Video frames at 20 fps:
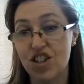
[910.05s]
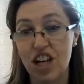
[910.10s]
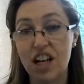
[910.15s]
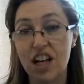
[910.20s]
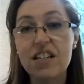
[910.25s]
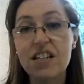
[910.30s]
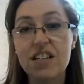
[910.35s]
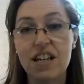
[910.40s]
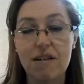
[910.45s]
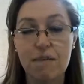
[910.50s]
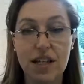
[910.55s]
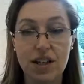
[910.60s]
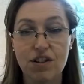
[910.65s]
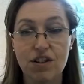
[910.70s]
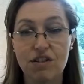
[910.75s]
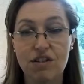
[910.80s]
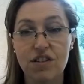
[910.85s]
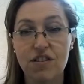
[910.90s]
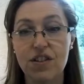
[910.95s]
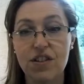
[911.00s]
So they're a
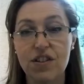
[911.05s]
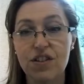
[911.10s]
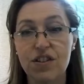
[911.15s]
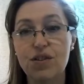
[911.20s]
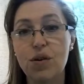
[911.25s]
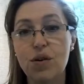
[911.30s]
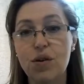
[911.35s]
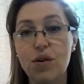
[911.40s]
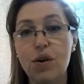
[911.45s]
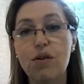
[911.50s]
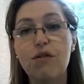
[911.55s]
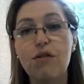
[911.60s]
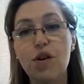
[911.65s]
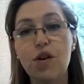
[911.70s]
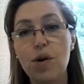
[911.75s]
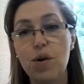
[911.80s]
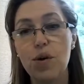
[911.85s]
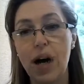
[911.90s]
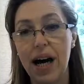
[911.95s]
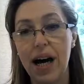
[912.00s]
mixture of the sort of
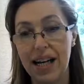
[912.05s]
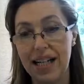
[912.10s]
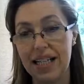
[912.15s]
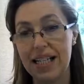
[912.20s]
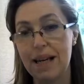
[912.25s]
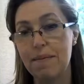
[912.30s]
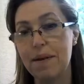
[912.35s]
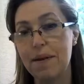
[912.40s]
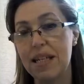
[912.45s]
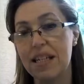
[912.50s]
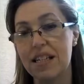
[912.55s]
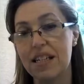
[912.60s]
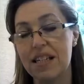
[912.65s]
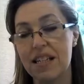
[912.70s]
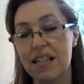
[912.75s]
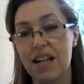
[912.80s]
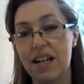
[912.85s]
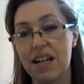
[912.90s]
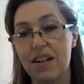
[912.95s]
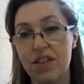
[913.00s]
formal academic
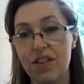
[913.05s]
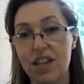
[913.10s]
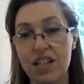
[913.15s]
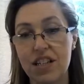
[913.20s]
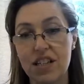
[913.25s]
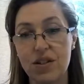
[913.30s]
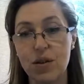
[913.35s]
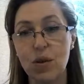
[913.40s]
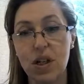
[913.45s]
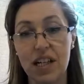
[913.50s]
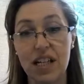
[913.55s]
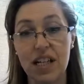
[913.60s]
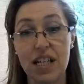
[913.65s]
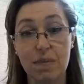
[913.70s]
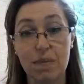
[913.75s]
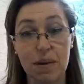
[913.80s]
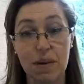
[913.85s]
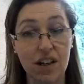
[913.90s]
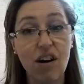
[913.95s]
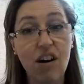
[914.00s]
stuff that is
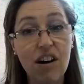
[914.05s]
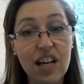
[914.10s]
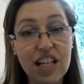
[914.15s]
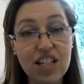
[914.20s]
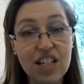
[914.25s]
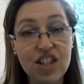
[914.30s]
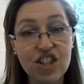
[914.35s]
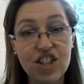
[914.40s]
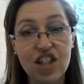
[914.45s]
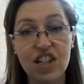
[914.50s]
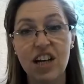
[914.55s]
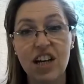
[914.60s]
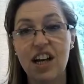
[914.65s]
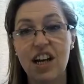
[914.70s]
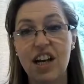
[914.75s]
organised by the college,